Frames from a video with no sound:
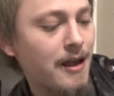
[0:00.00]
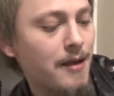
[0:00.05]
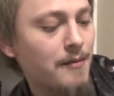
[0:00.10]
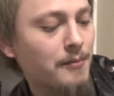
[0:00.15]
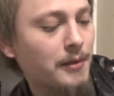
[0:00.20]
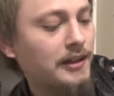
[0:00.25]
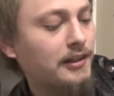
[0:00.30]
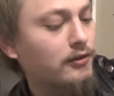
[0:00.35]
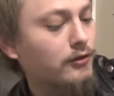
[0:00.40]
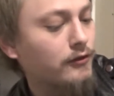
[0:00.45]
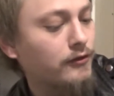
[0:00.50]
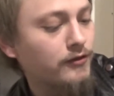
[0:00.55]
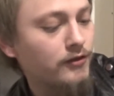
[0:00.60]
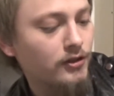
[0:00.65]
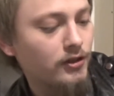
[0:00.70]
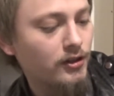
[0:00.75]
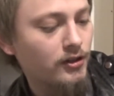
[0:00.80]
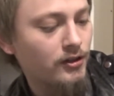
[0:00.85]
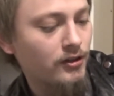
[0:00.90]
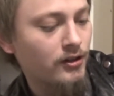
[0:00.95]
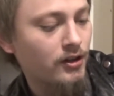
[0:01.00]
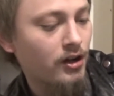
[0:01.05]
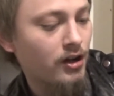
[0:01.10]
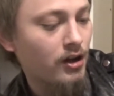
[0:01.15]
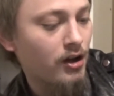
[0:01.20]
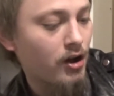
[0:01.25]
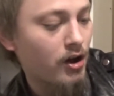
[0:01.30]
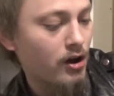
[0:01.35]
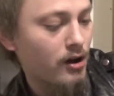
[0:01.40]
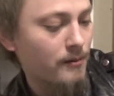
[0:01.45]
Mittelfrü
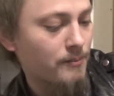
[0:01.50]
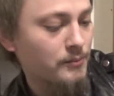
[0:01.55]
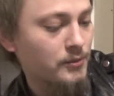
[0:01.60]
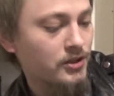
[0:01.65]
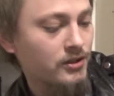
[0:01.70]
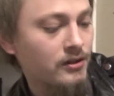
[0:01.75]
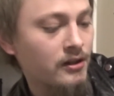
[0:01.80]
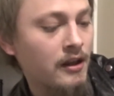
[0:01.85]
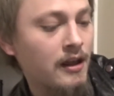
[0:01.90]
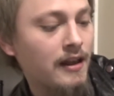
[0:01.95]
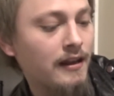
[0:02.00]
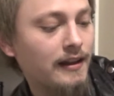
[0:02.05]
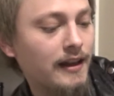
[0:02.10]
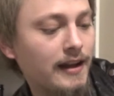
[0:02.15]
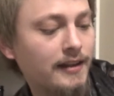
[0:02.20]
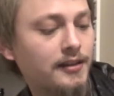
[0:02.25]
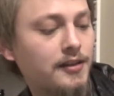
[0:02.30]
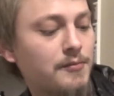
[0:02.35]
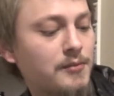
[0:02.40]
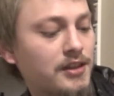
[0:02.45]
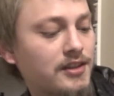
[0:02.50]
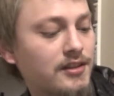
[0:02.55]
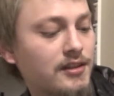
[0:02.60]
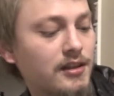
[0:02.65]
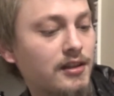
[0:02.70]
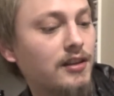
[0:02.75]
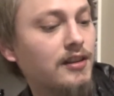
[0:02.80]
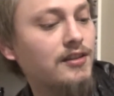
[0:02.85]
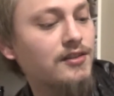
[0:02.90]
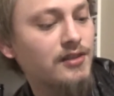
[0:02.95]
hops,
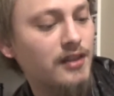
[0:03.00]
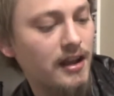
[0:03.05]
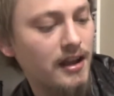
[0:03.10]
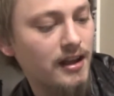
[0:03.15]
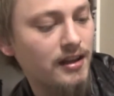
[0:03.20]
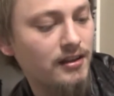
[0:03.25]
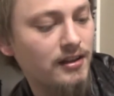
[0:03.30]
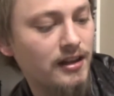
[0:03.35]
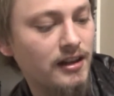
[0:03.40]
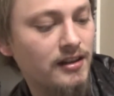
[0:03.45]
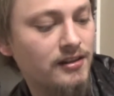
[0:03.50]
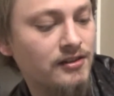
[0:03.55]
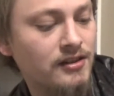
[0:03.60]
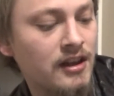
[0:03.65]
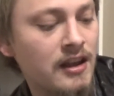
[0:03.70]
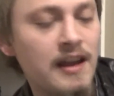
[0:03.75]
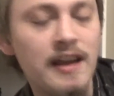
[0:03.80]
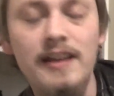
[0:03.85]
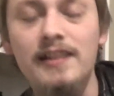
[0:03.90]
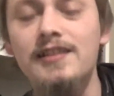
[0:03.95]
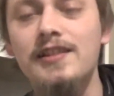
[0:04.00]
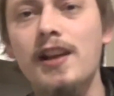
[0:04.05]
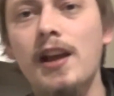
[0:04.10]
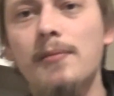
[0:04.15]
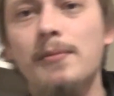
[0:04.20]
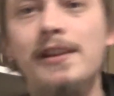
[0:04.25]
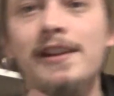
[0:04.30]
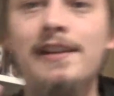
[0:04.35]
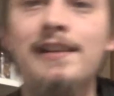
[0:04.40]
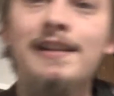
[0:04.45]
lactobacillus, and yeast. It's
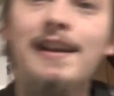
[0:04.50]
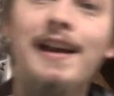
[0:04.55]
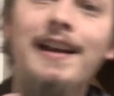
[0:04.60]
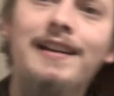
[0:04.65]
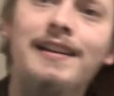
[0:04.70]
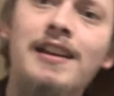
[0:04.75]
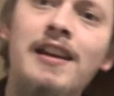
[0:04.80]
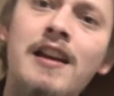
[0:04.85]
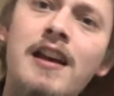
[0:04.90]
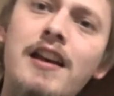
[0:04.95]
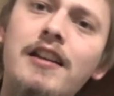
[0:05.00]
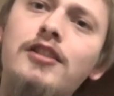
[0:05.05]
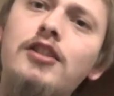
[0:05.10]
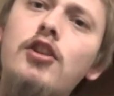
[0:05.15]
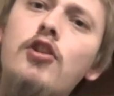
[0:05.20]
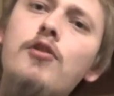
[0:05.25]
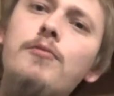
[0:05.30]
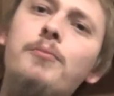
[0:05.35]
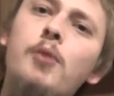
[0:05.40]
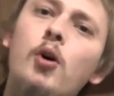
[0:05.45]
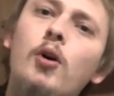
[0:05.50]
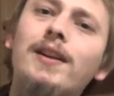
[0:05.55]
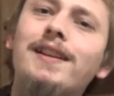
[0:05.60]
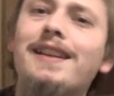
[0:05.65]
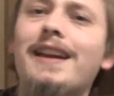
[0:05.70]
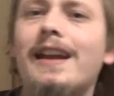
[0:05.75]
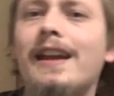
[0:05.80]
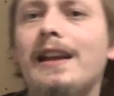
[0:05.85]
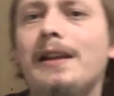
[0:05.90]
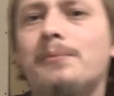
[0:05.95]
coming in at
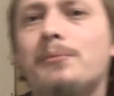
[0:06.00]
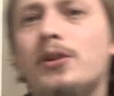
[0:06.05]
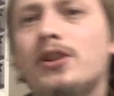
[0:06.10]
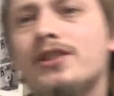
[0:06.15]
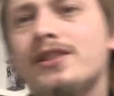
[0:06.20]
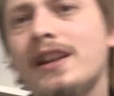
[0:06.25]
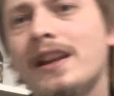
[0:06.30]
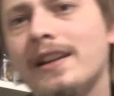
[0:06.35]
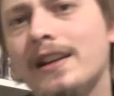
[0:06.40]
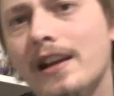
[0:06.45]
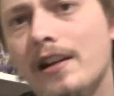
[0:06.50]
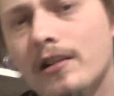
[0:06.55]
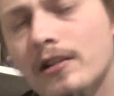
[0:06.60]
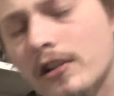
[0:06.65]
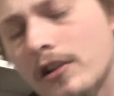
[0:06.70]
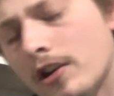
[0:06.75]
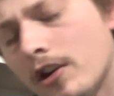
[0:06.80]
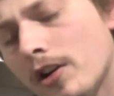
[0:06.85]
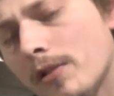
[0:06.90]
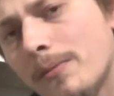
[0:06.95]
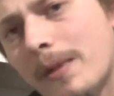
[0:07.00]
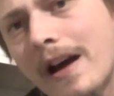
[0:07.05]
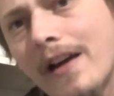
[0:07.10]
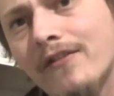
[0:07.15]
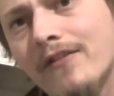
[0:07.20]
2.8% alcohol by